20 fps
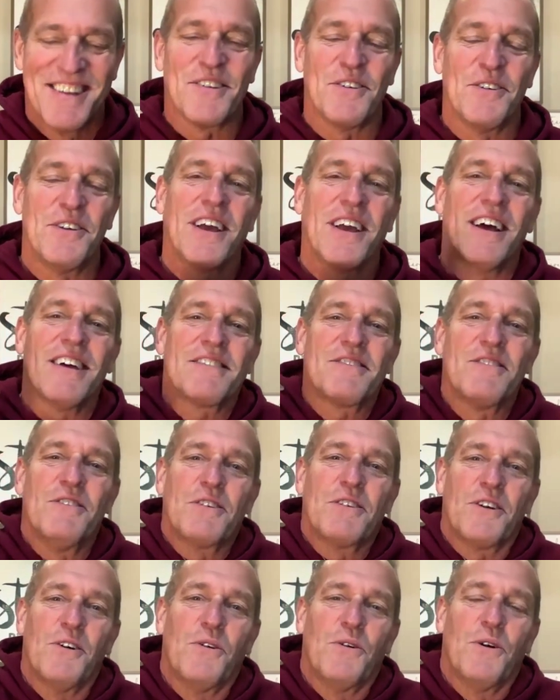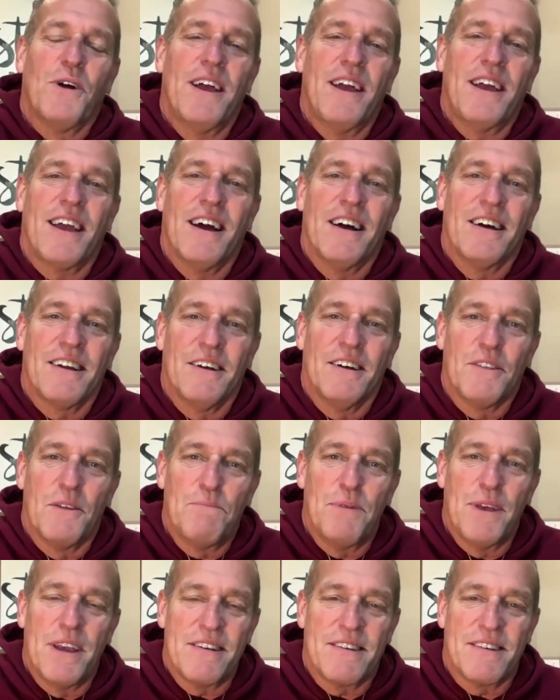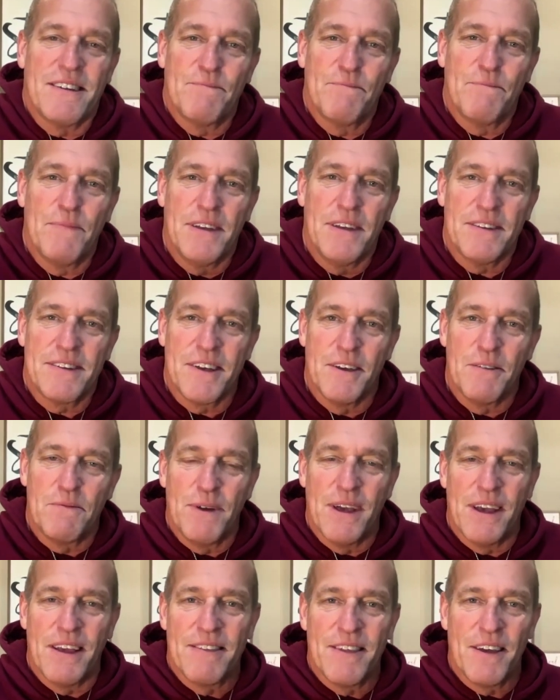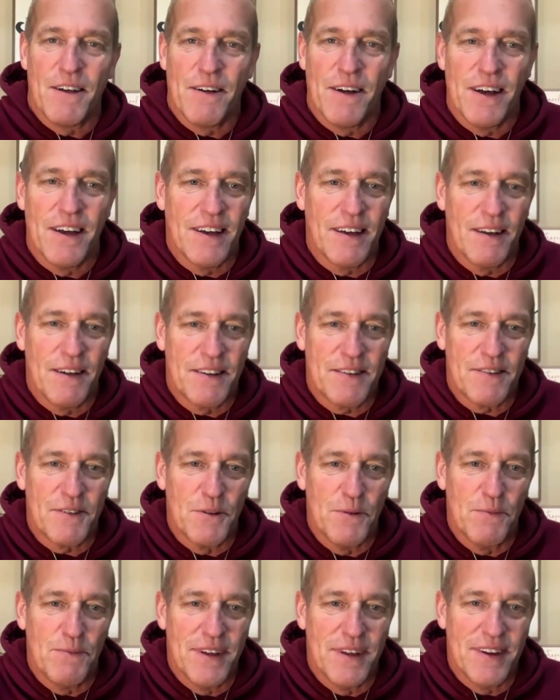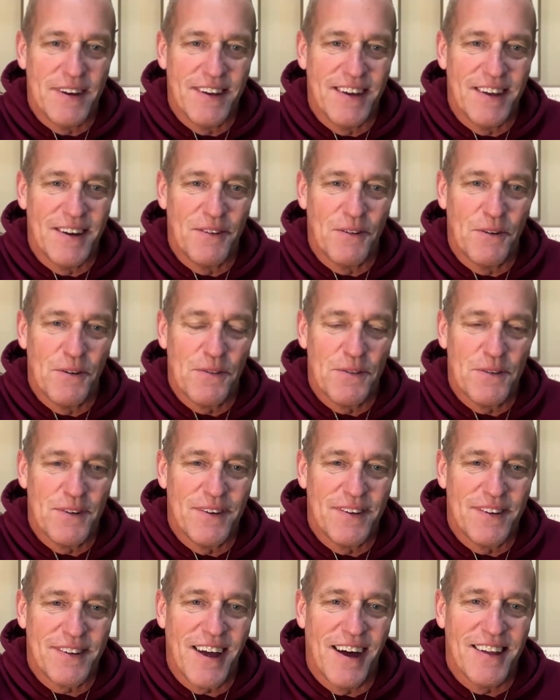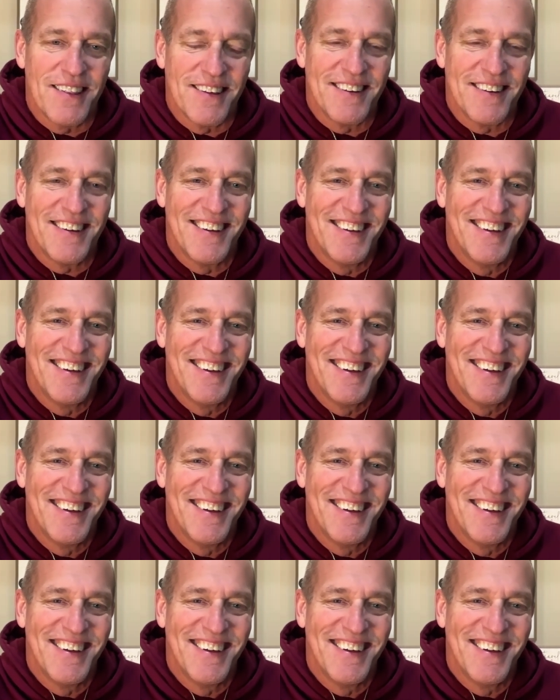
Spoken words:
So you guys don't go hang out on the beach and sunbathe there, I assume, in northern Scotland.